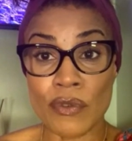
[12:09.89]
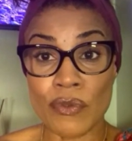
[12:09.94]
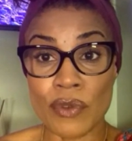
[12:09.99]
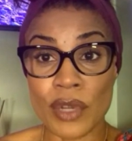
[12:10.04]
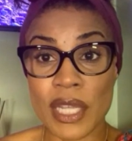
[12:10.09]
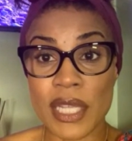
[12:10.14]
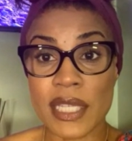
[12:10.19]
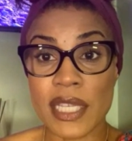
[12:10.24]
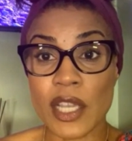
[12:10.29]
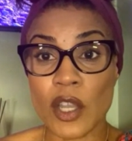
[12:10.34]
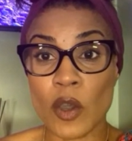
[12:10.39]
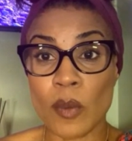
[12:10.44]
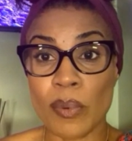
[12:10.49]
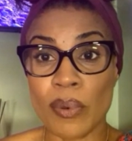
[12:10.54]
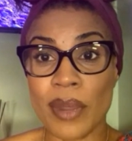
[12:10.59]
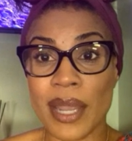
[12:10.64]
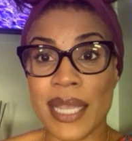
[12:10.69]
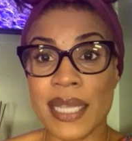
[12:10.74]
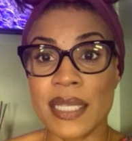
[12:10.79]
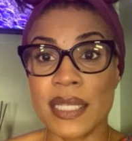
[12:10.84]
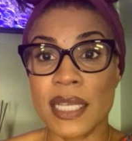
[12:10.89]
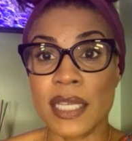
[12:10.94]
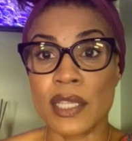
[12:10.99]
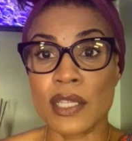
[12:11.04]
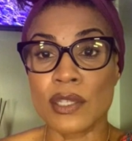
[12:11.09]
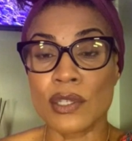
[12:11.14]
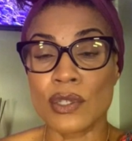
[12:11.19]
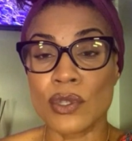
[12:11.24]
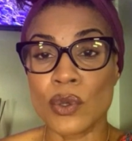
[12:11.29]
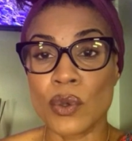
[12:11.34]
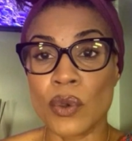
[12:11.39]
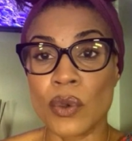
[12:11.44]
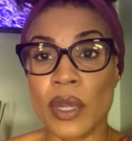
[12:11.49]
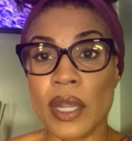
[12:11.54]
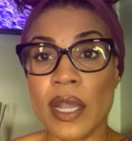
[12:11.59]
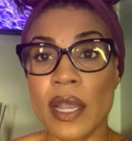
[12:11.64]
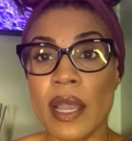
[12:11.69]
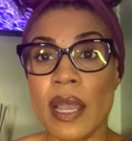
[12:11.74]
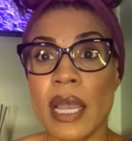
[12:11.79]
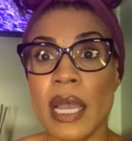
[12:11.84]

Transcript: retail price in the store.